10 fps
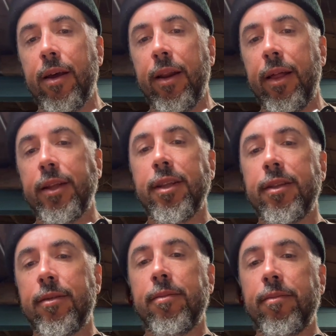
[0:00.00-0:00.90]
And I like to
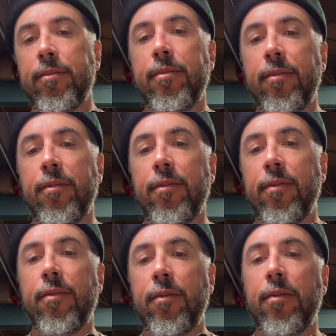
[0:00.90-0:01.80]

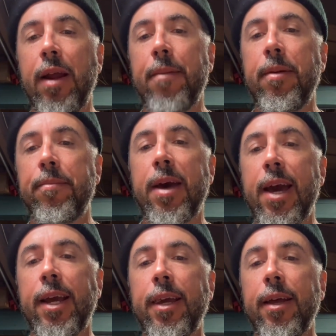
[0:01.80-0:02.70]
wrap it
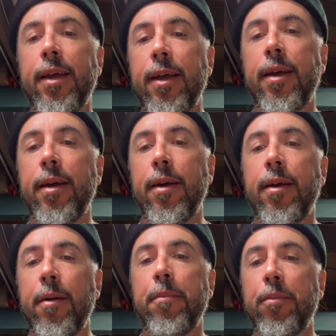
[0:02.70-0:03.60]
back
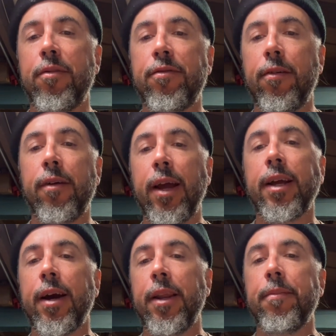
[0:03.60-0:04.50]
before I
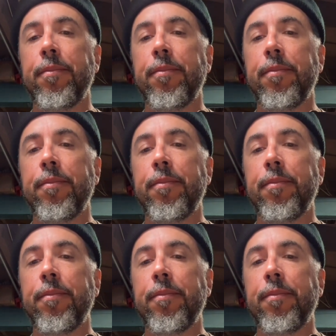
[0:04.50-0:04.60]
cut it.